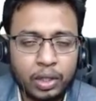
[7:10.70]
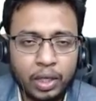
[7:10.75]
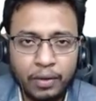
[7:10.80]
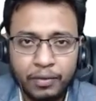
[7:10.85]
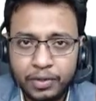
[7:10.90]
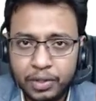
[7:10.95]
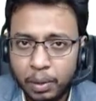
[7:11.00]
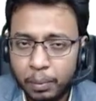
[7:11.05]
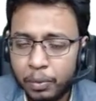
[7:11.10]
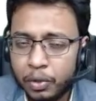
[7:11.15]

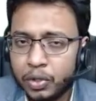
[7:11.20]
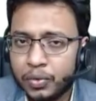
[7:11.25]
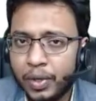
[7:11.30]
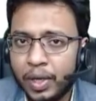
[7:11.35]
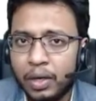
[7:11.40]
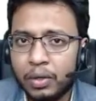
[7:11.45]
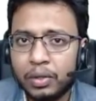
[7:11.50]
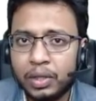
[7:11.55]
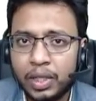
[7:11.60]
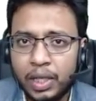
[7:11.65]
If suppose we
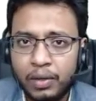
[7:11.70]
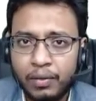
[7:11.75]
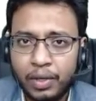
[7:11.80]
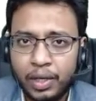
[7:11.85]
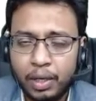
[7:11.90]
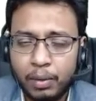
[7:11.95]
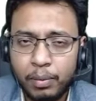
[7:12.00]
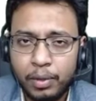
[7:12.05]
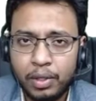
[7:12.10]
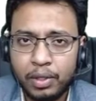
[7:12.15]
have three
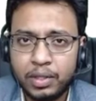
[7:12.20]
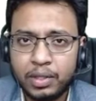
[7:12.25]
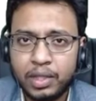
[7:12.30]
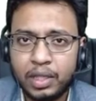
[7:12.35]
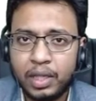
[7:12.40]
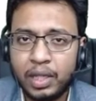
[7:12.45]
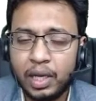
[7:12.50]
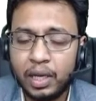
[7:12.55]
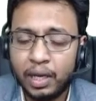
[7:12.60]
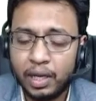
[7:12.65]

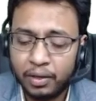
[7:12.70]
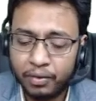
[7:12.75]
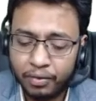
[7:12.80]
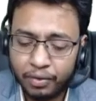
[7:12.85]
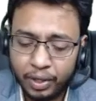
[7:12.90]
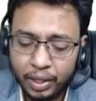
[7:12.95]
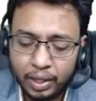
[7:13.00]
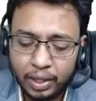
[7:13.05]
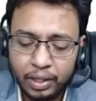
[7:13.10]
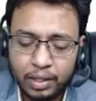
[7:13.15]
variables, then
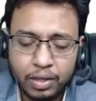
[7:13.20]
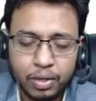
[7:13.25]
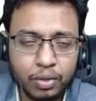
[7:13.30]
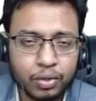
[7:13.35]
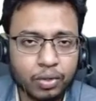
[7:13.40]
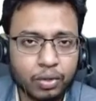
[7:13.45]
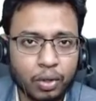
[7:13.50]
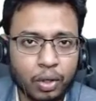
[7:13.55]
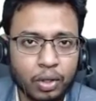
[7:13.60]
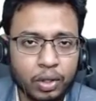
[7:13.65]
definitely to
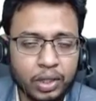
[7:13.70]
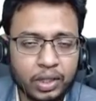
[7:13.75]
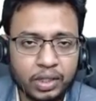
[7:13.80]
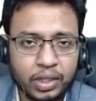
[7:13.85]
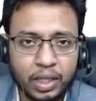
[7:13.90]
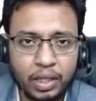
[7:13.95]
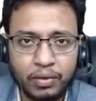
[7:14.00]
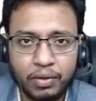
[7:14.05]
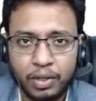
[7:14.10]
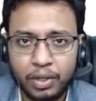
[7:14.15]
solve these
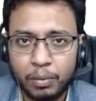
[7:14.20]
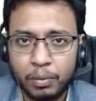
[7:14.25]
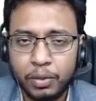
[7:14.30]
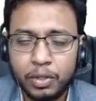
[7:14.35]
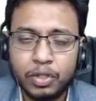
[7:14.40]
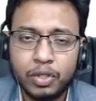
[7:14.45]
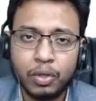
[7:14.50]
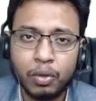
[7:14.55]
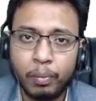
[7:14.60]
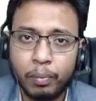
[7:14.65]
three
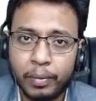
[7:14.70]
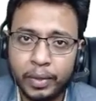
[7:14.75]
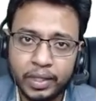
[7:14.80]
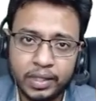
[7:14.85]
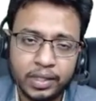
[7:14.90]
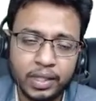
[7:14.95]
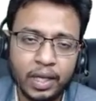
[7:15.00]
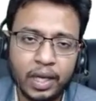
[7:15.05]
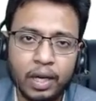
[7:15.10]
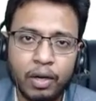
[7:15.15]
variables, you
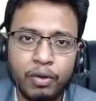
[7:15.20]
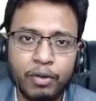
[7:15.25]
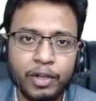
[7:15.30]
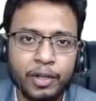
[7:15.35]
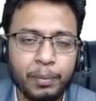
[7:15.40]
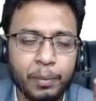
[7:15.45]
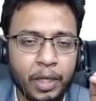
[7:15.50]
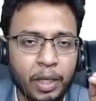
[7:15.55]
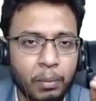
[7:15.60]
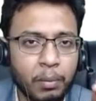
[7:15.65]
must have
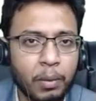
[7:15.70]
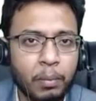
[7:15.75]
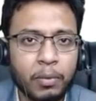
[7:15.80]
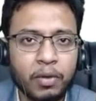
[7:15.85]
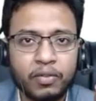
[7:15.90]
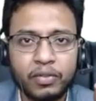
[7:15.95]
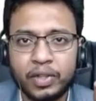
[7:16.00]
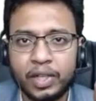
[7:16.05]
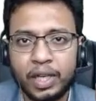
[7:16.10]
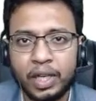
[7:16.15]
a minimum
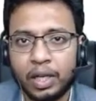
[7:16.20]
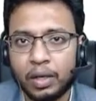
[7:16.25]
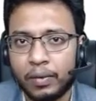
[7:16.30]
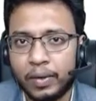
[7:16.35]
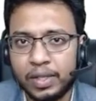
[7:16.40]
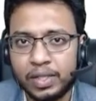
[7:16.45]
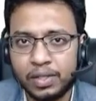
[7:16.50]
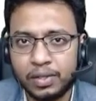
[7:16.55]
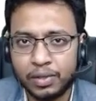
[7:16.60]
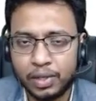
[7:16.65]
of three
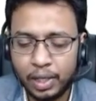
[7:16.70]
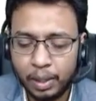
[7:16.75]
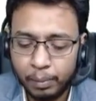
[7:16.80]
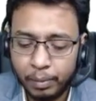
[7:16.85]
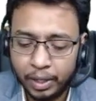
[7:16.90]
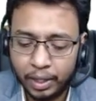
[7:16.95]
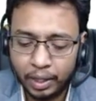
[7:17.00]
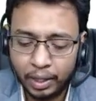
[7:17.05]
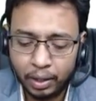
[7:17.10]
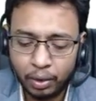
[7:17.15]
equations, right?
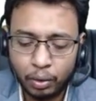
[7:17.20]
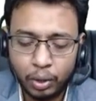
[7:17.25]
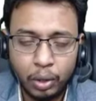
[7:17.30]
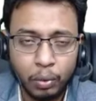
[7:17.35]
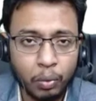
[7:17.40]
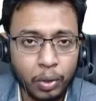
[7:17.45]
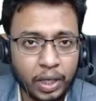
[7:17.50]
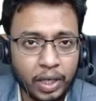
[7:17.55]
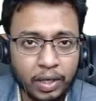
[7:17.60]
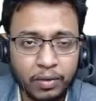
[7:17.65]
But here only
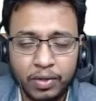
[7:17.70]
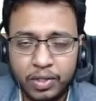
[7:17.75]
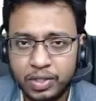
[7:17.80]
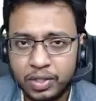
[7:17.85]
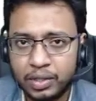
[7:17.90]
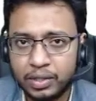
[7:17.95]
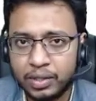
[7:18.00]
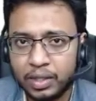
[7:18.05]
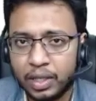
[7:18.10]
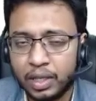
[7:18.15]
one
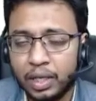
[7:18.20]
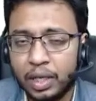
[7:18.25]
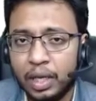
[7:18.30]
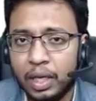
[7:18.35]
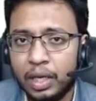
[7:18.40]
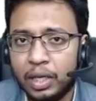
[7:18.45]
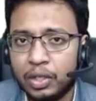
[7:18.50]
equation is there.